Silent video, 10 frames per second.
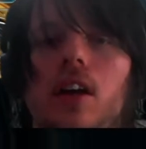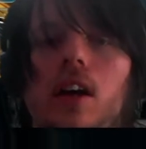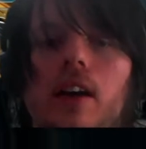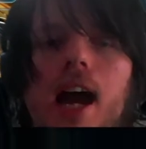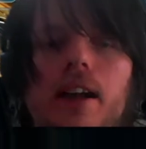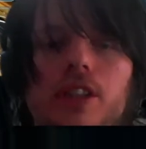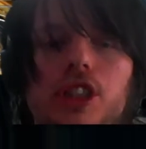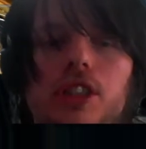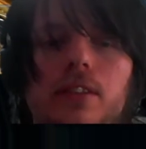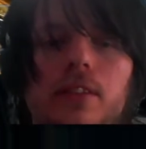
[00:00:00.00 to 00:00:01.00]
our
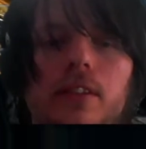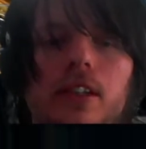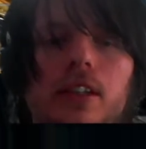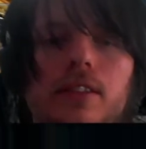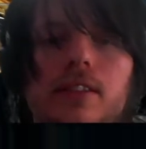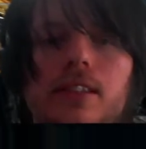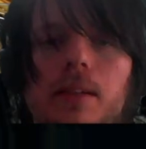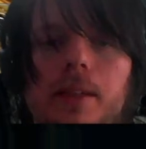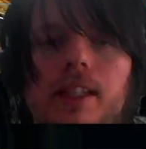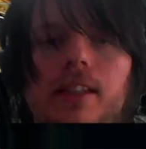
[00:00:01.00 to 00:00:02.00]
Arch to
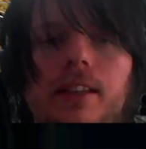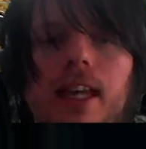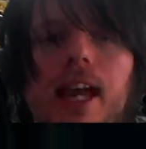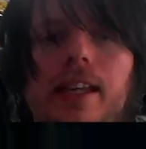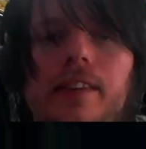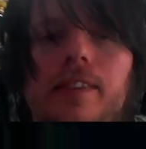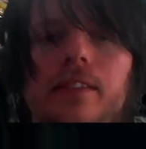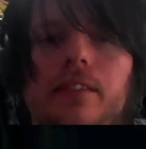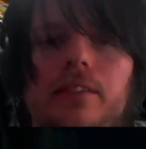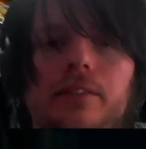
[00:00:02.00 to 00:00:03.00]
summon Haggith.
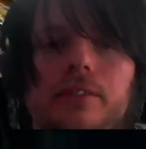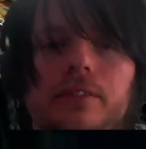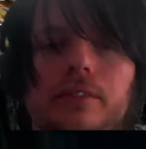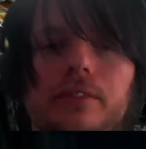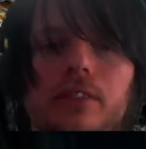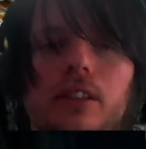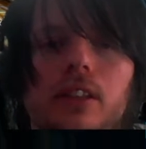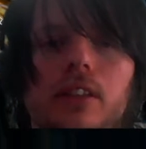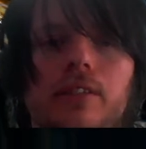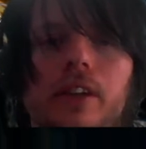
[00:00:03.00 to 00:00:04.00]

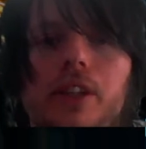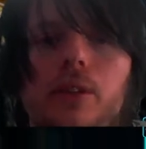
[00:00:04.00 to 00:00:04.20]
Very